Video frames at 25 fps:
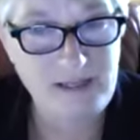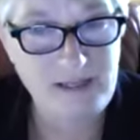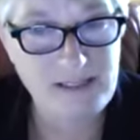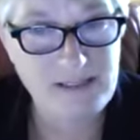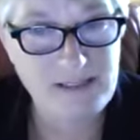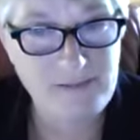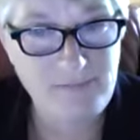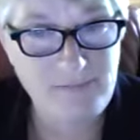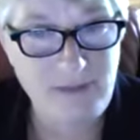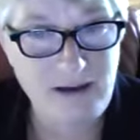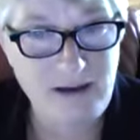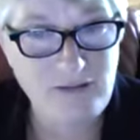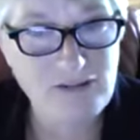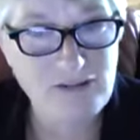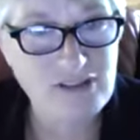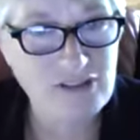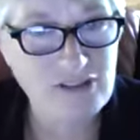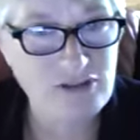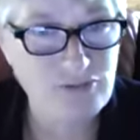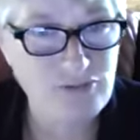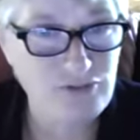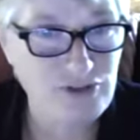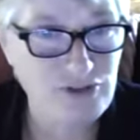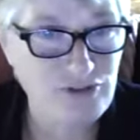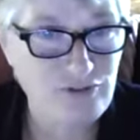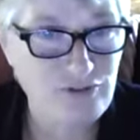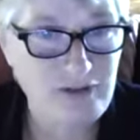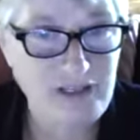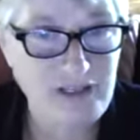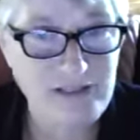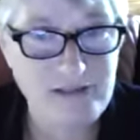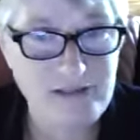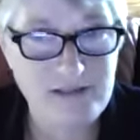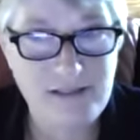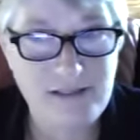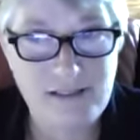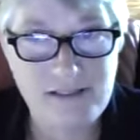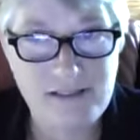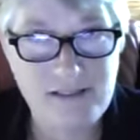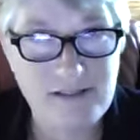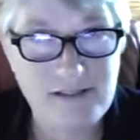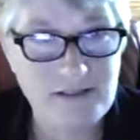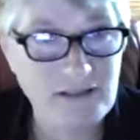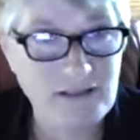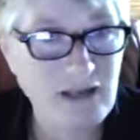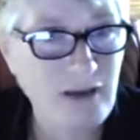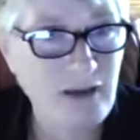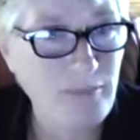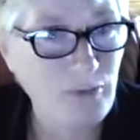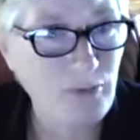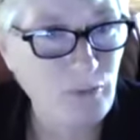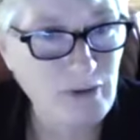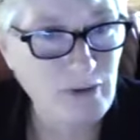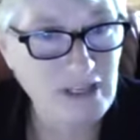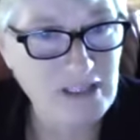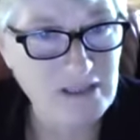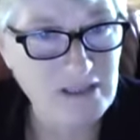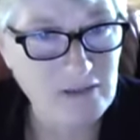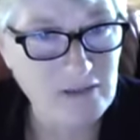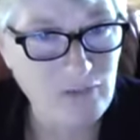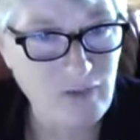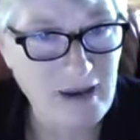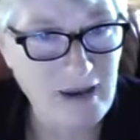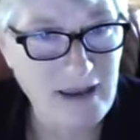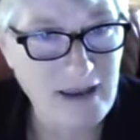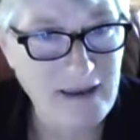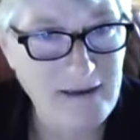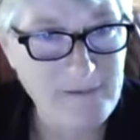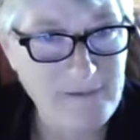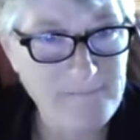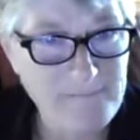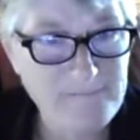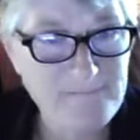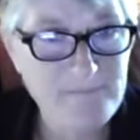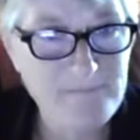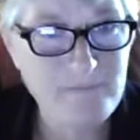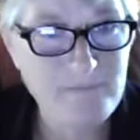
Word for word: a spouses retreat. It's a couple weeks away.